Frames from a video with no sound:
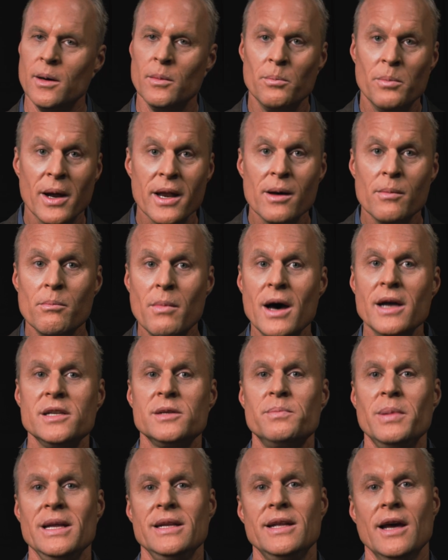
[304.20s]
But it
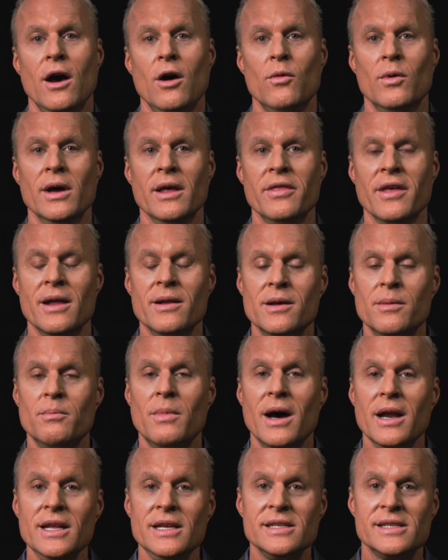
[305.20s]
must be dealt with, and the
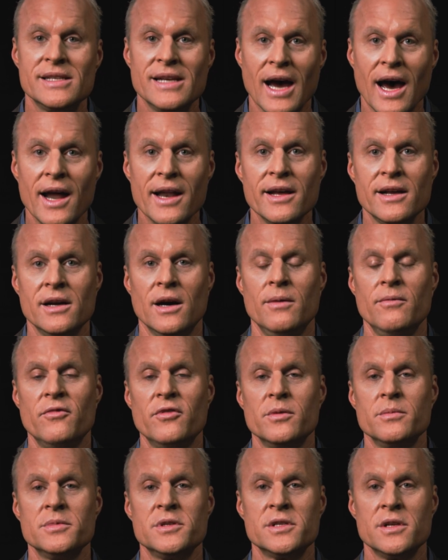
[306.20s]
money's got to come
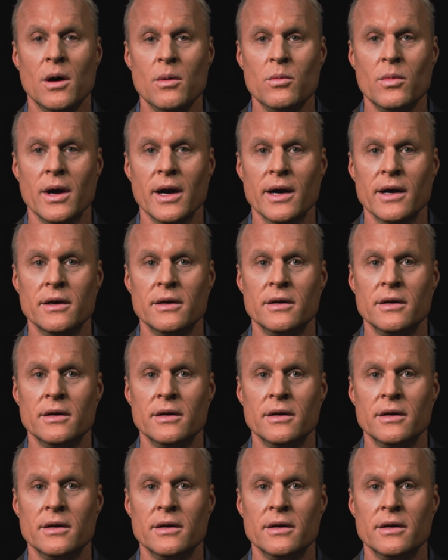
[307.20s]
from somewhere.